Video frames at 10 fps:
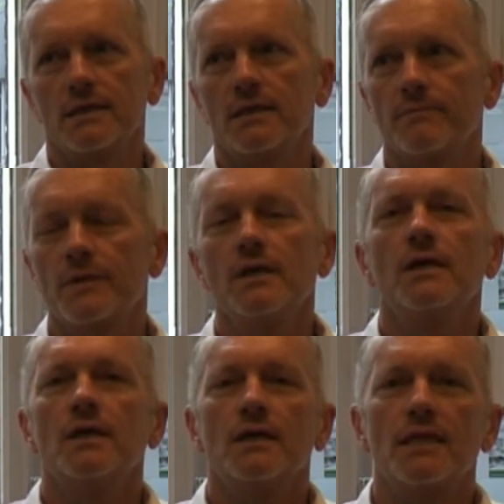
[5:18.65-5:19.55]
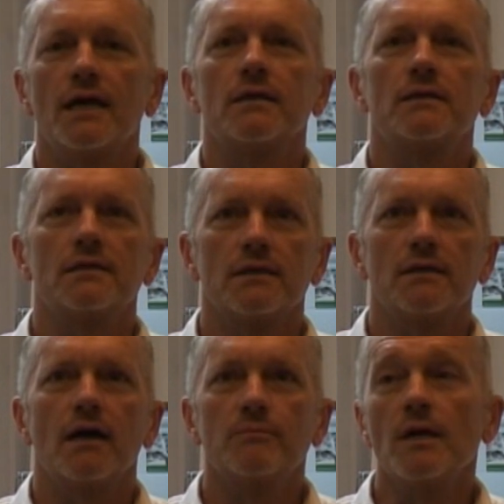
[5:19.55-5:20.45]

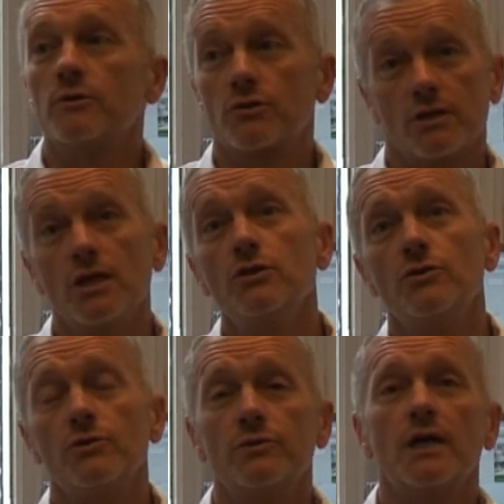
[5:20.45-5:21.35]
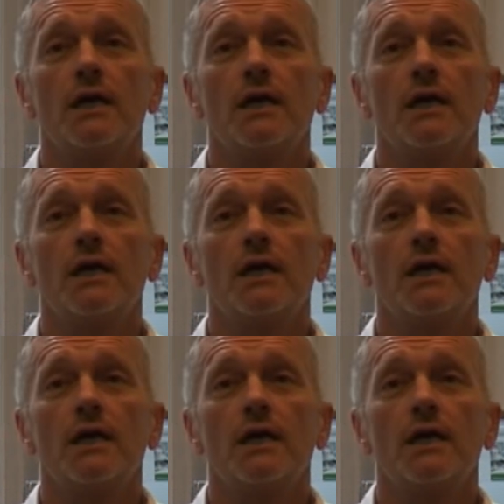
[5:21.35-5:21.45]
I'll be able to continue